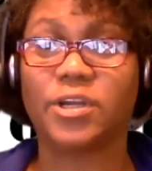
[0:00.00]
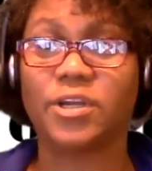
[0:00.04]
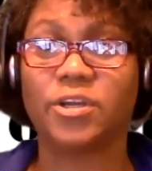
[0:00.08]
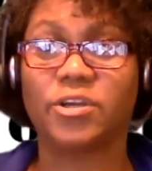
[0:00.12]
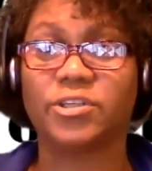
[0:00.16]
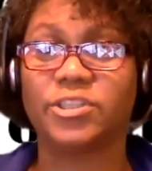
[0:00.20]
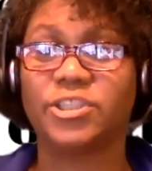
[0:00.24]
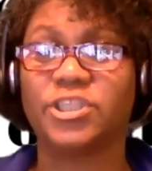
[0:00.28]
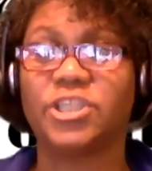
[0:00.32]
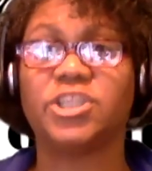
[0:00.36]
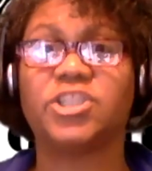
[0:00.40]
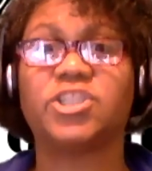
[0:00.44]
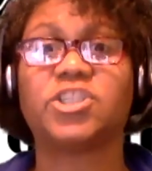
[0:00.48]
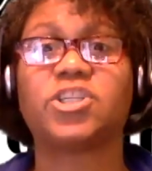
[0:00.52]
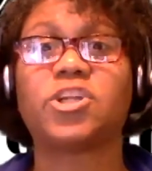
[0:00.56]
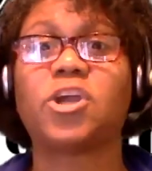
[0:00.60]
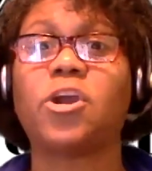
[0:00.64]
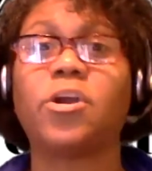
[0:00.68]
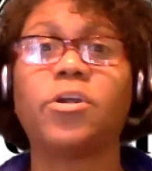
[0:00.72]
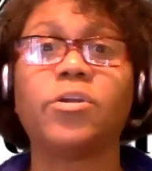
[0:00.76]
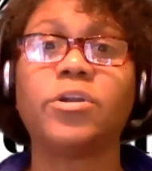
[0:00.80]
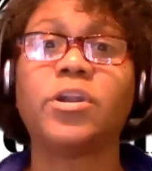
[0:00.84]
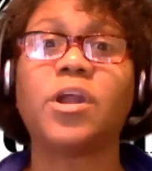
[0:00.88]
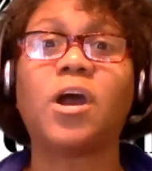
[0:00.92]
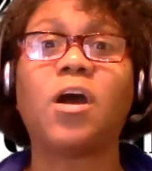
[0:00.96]
she's
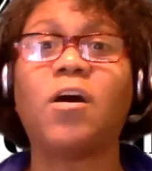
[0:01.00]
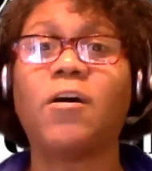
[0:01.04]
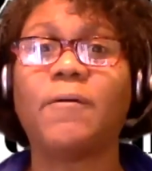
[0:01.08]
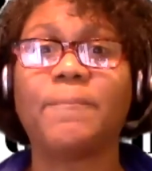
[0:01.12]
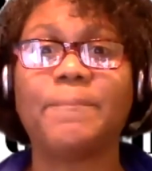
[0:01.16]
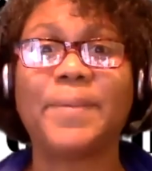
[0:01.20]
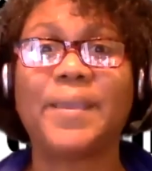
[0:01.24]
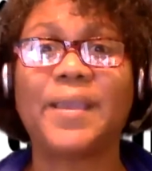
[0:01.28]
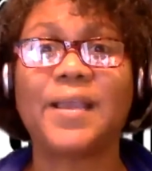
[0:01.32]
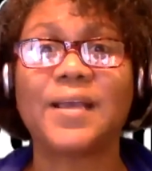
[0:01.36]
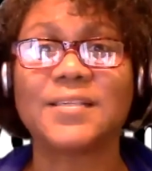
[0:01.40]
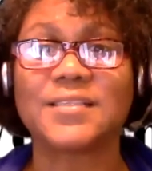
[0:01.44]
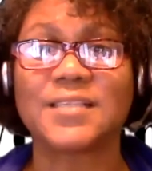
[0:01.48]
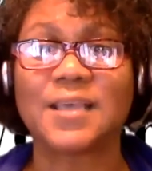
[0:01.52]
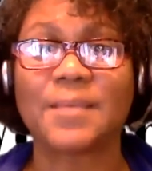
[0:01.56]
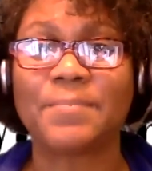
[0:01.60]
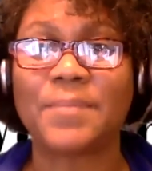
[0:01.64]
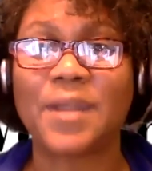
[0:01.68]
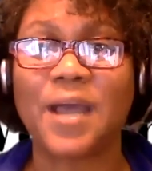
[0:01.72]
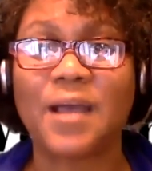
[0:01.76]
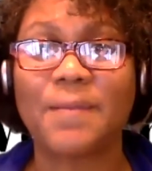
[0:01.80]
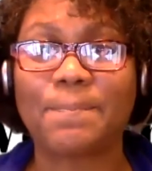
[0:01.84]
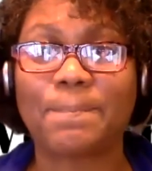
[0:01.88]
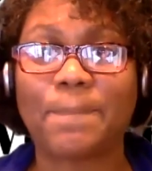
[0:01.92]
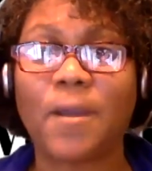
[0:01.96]
turned off because I'm
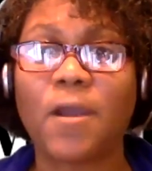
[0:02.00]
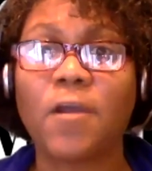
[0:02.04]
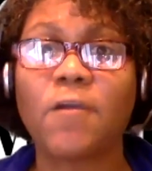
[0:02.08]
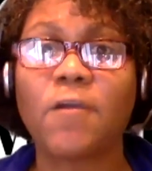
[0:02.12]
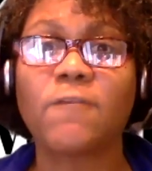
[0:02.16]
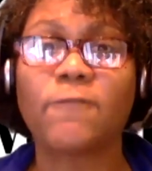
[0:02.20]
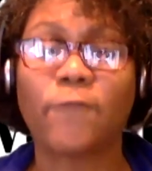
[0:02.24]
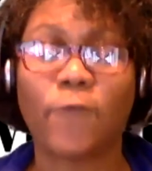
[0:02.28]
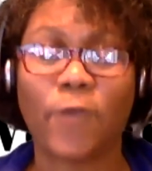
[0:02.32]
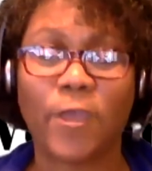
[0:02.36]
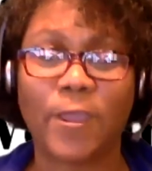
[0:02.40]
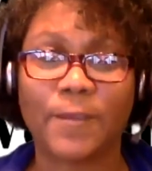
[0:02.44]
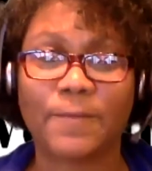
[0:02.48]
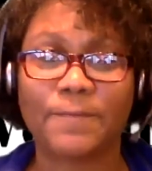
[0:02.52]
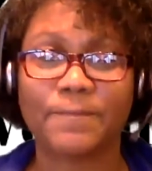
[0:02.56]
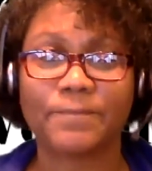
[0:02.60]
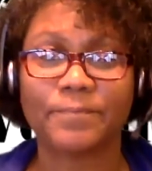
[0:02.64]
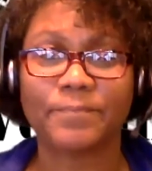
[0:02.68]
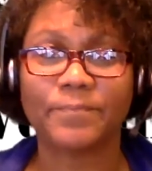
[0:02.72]
not perfect.